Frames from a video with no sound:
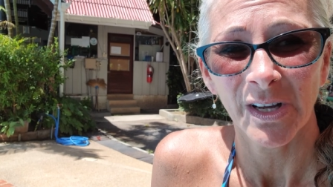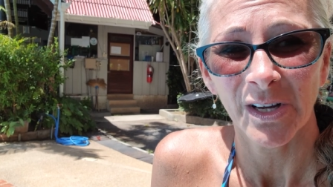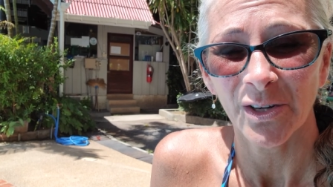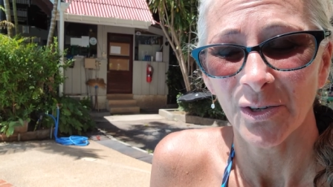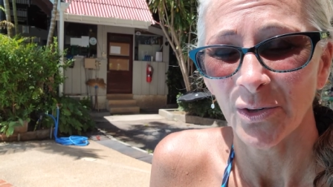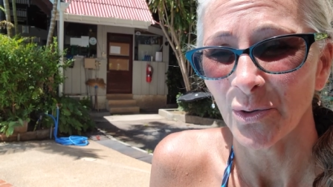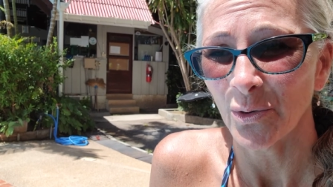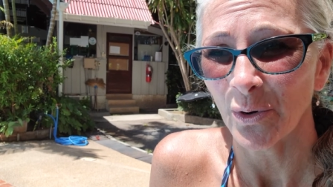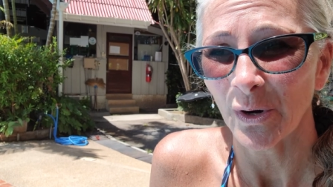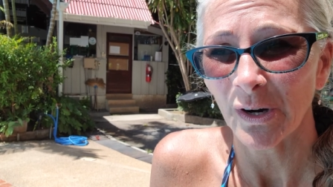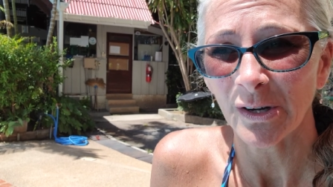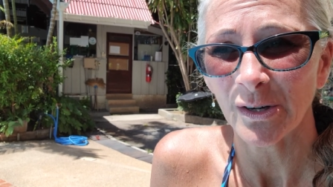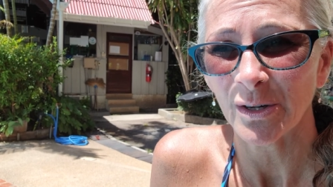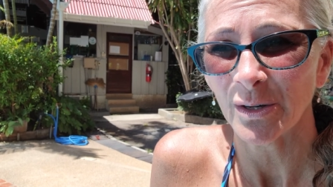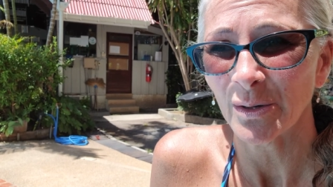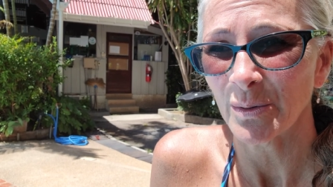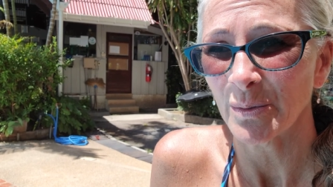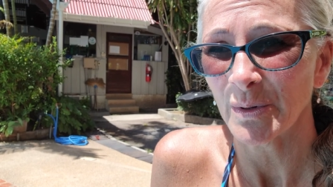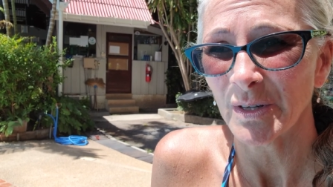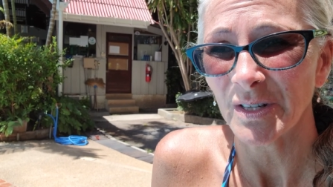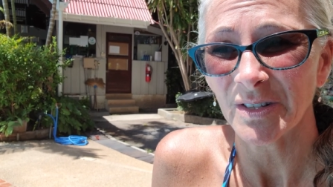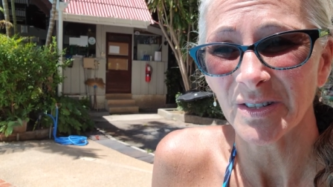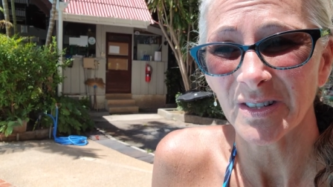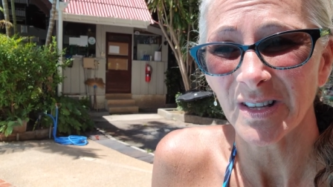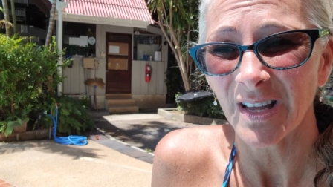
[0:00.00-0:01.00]
nor could
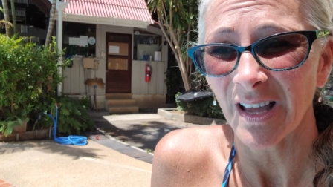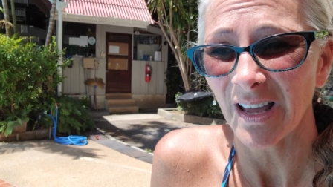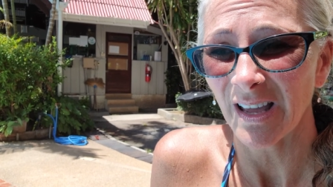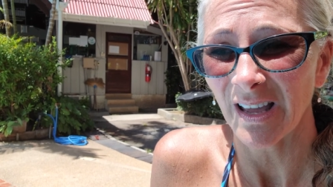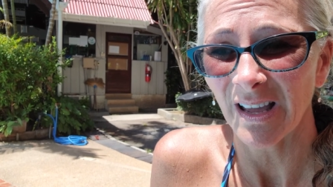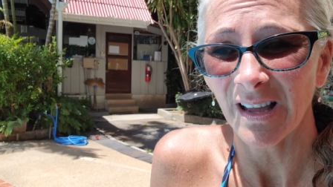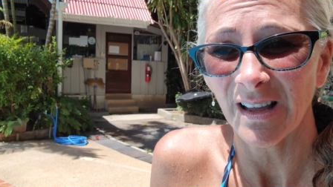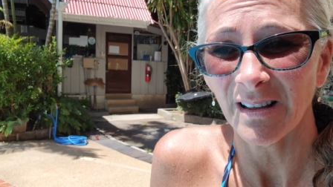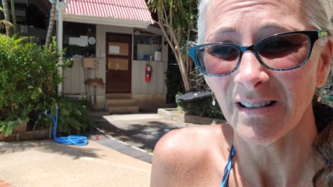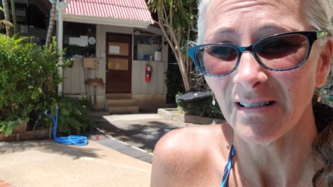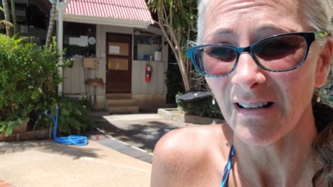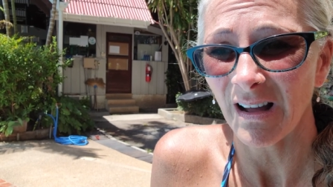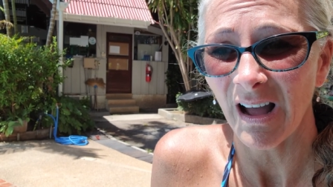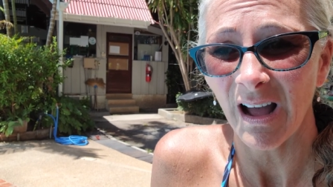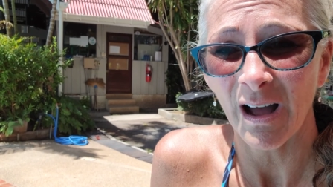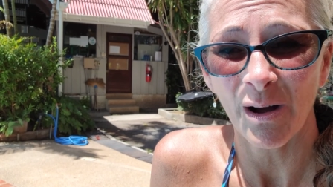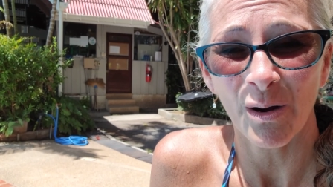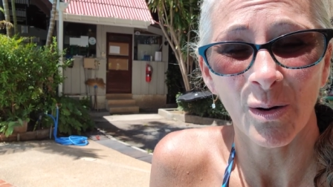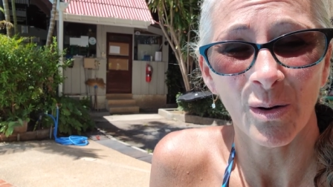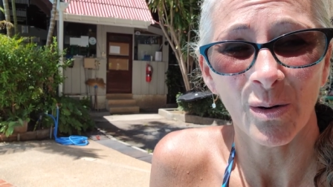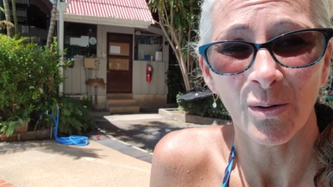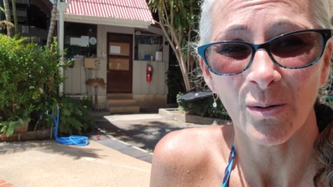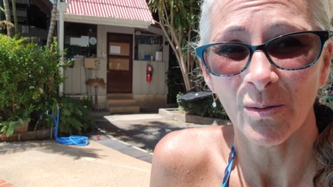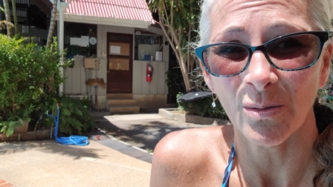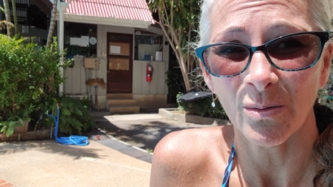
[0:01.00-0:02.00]
we say
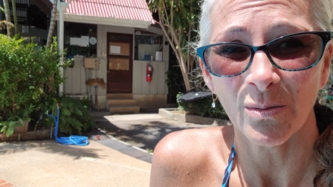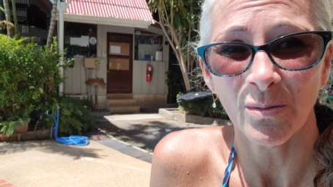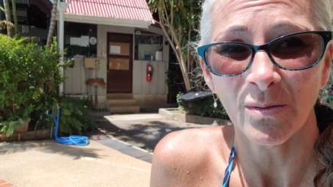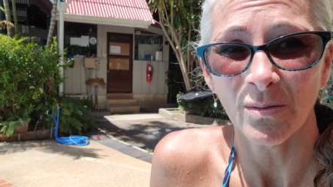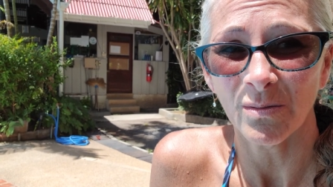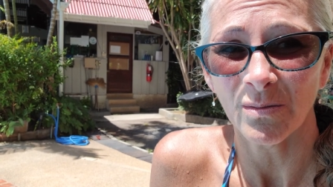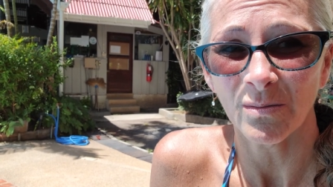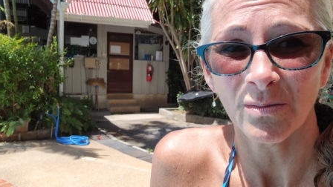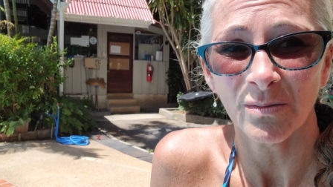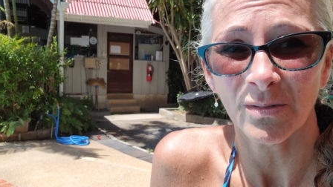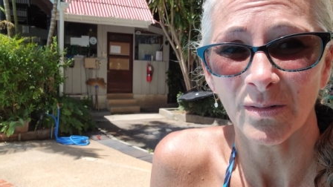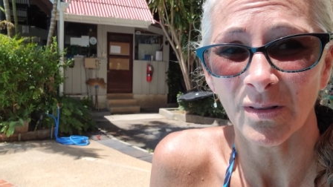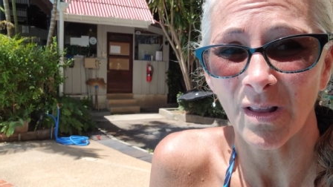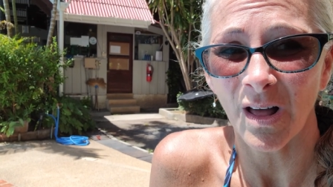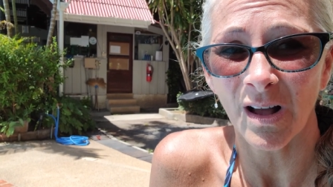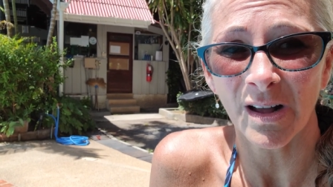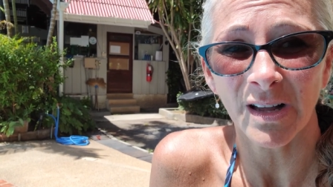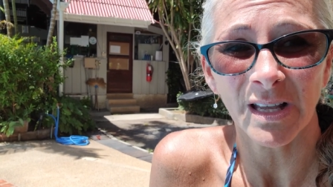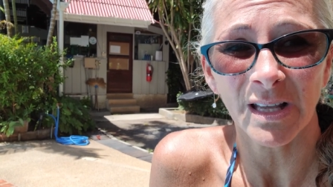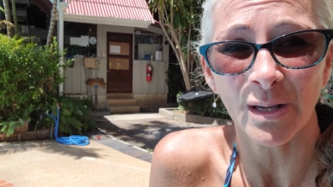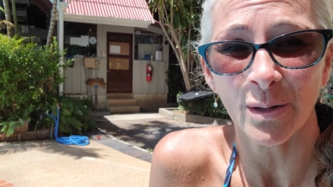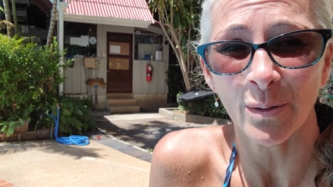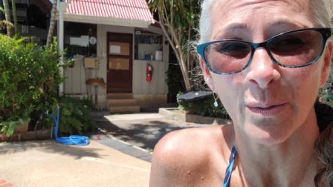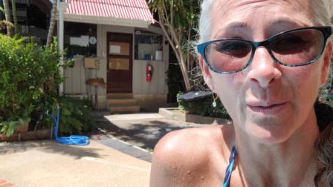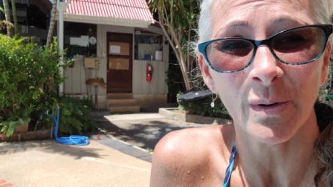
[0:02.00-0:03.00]
how
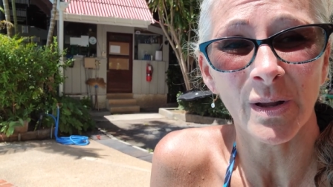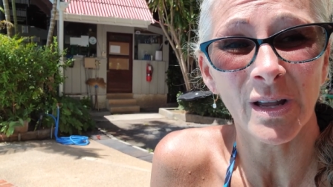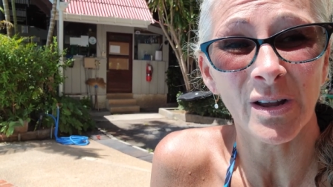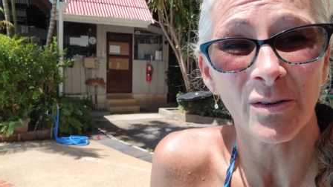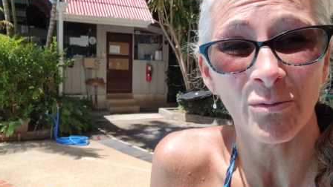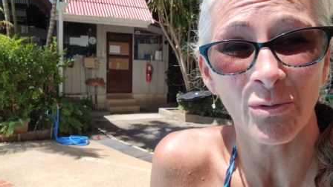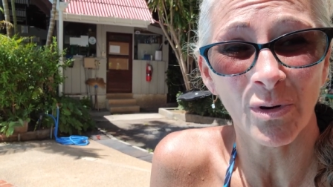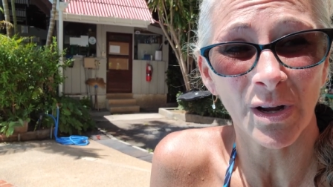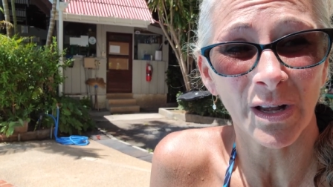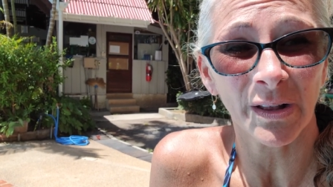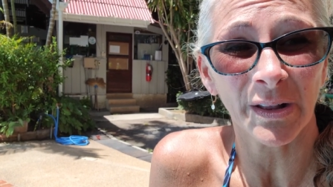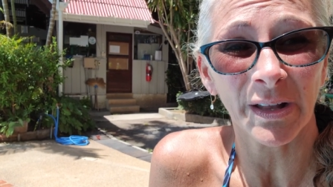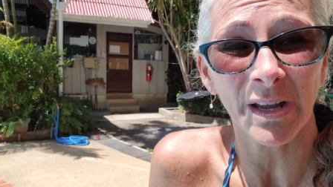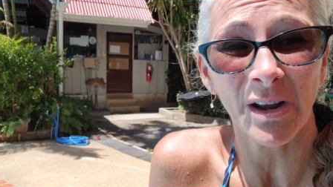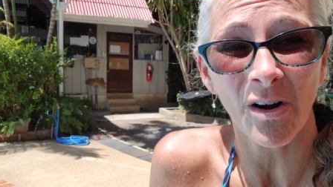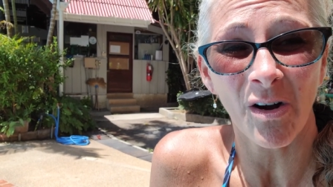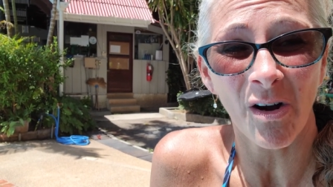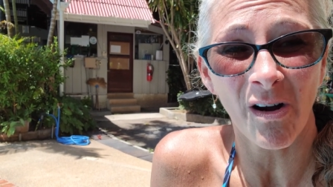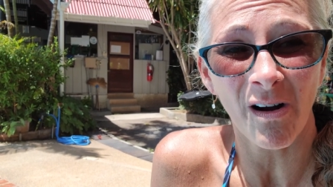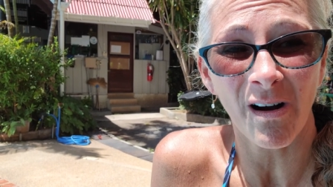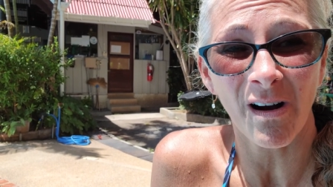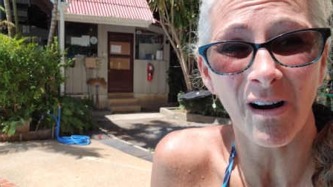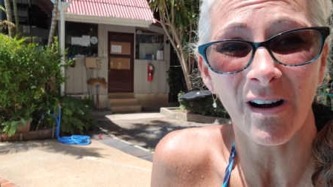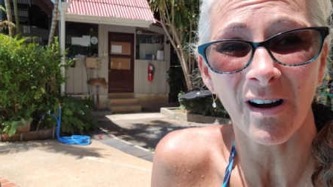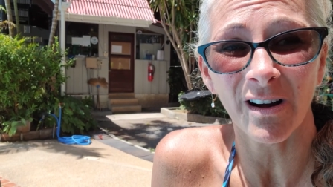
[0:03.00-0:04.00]
lucky we really
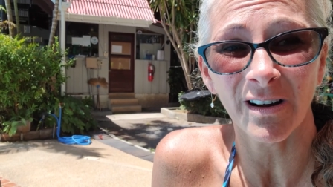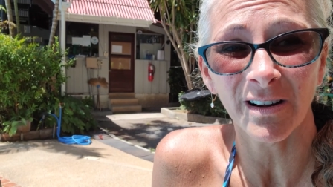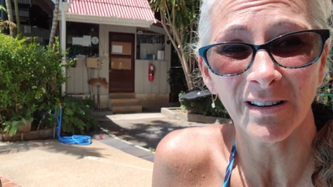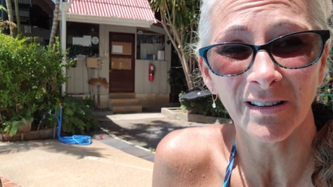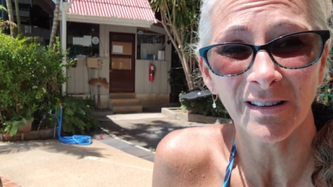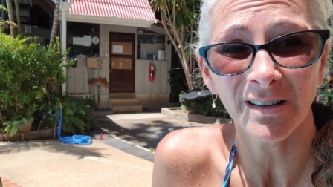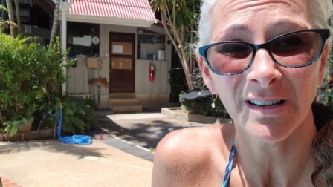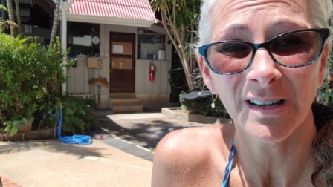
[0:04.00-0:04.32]
are